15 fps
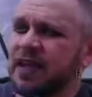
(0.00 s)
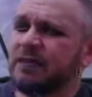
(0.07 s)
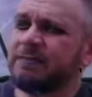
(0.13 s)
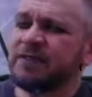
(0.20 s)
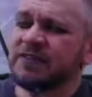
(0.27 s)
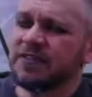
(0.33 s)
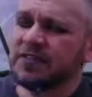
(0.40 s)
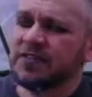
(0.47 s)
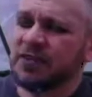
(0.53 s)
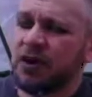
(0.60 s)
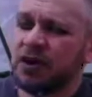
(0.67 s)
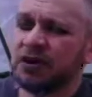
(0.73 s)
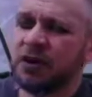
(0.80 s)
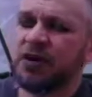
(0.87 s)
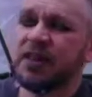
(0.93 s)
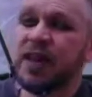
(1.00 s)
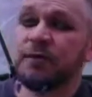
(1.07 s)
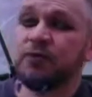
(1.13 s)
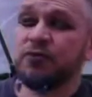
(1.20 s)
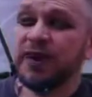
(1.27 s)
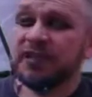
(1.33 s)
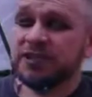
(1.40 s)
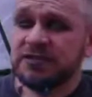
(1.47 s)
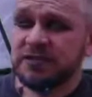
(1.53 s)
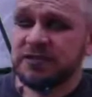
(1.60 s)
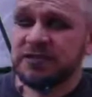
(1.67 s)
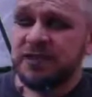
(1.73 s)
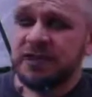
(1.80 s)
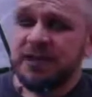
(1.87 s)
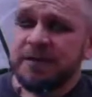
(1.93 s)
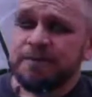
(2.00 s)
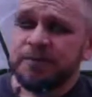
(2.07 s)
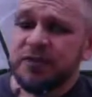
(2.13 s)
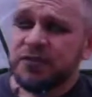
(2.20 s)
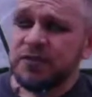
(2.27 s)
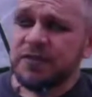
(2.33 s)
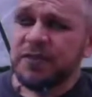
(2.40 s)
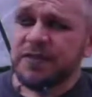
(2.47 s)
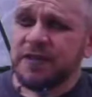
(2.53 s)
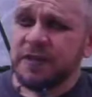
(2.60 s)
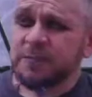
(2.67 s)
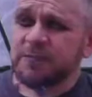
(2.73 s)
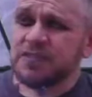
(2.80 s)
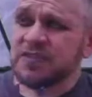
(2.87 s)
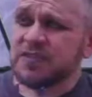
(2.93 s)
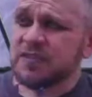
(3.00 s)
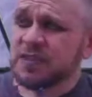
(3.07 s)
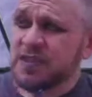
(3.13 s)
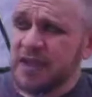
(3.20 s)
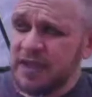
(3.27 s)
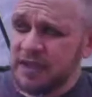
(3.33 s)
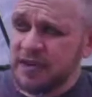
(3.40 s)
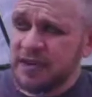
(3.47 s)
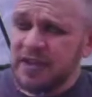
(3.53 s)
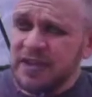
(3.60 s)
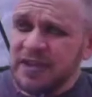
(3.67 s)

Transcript: emphasis on collaboration between the therapist and the client.